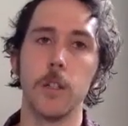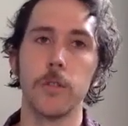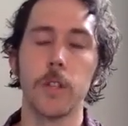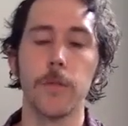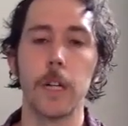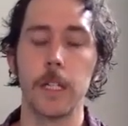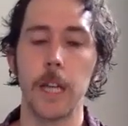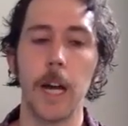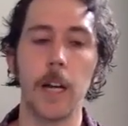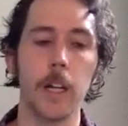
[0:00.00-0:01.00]
stuff like
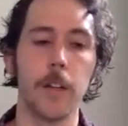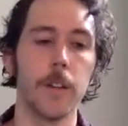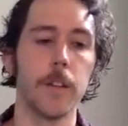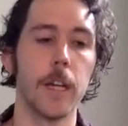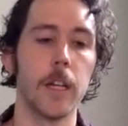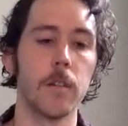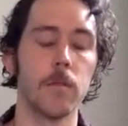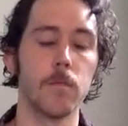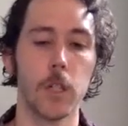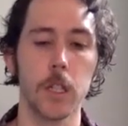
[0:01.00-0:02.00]
that. And then they
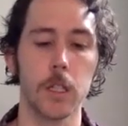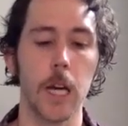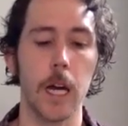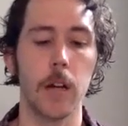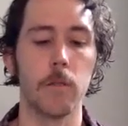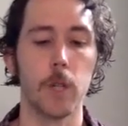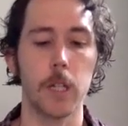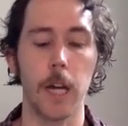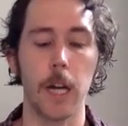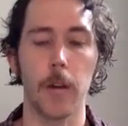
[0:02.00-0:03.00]
look at that, look
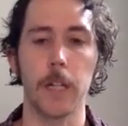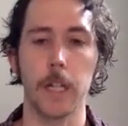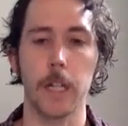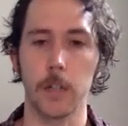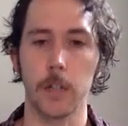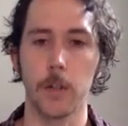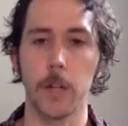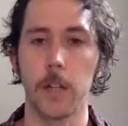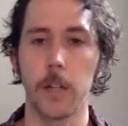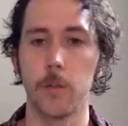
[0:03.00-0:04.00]
at how they can actually turn
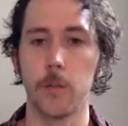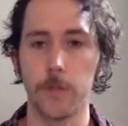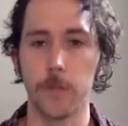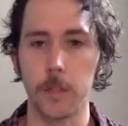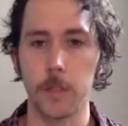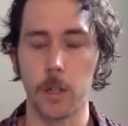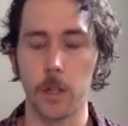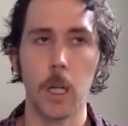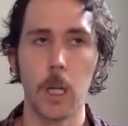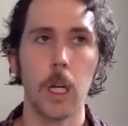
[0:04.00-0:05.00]
that into a feature.